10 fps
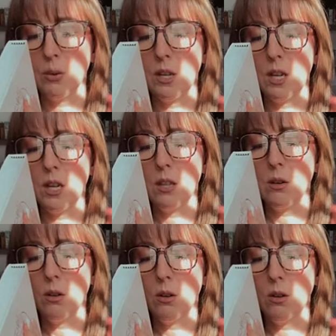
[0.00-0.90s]

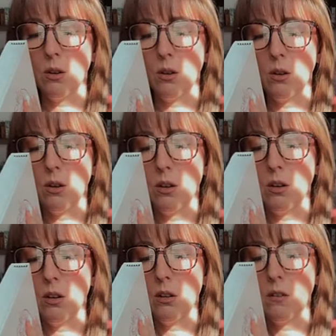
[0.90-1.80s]
Breathe,
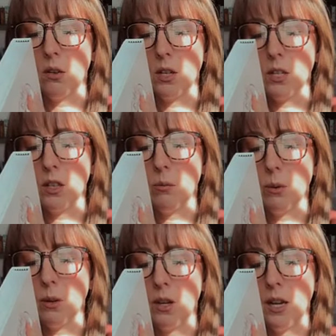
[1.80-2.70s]
focus on the
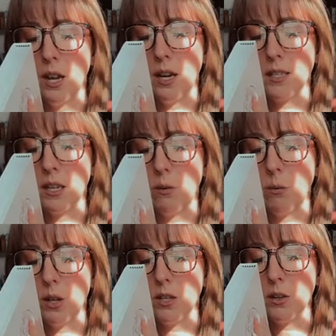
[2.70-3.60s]
book, and ask
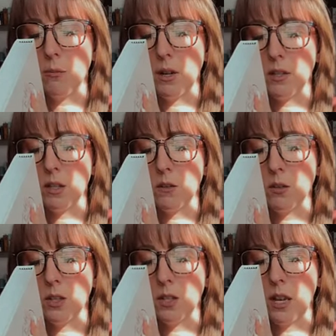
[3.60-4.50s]
it what is our message
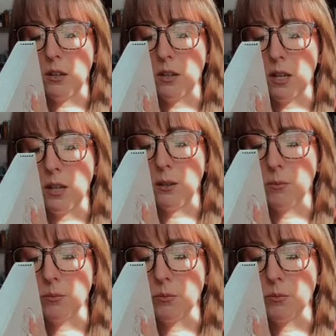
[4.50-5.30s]
for Saturday?